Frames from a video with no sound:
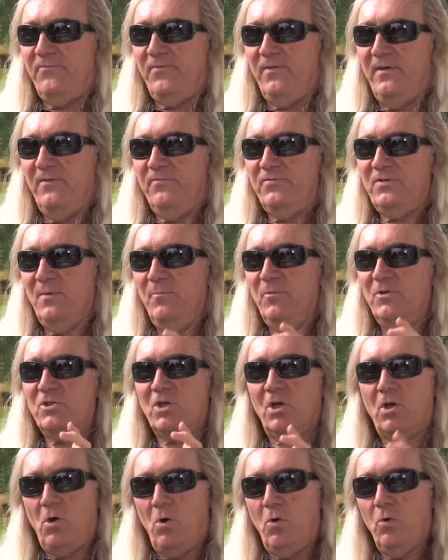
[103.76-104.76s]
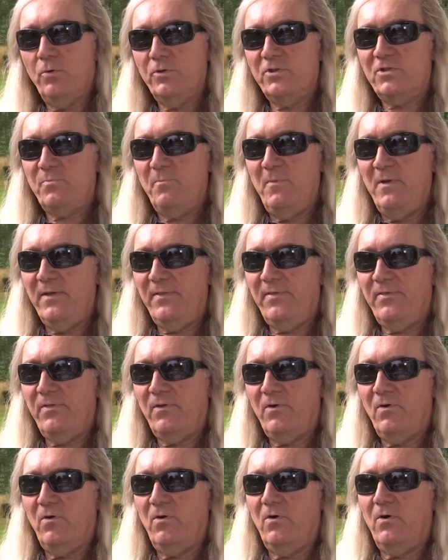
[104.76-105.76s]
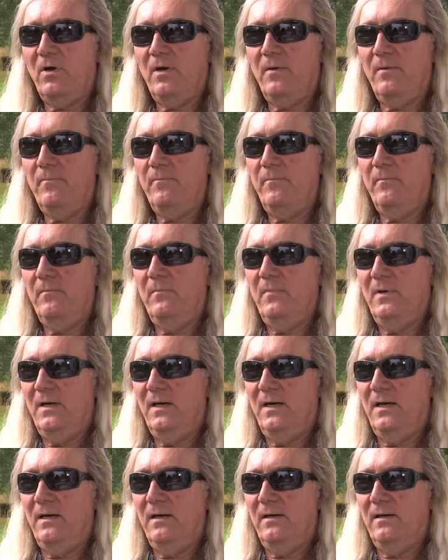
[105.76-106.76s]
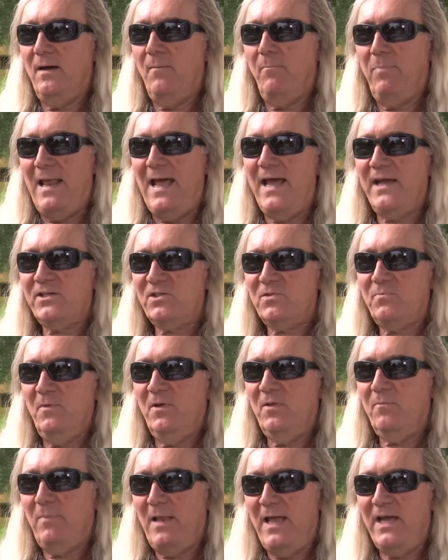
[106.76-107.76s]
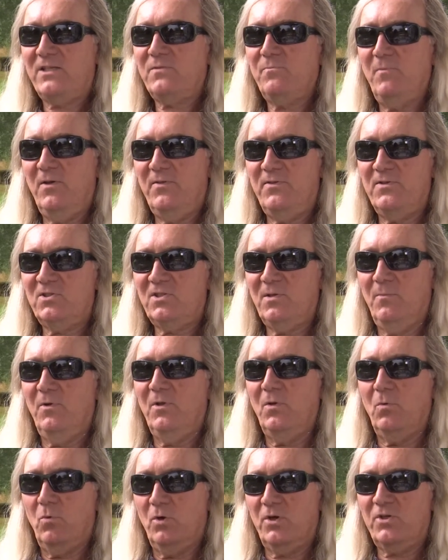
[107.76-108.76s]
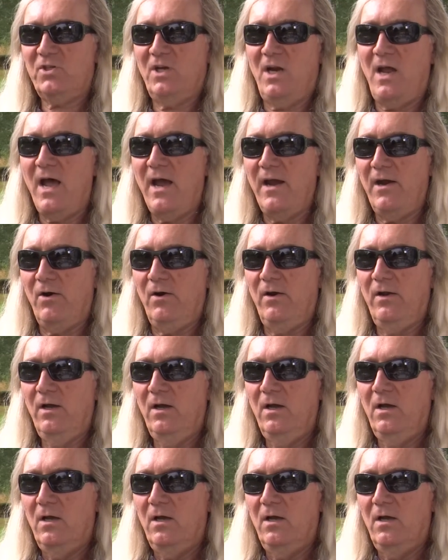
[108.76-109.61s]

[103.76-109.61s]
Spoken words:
If someone's a goldsmith or a blacksmith is someone that works in iron.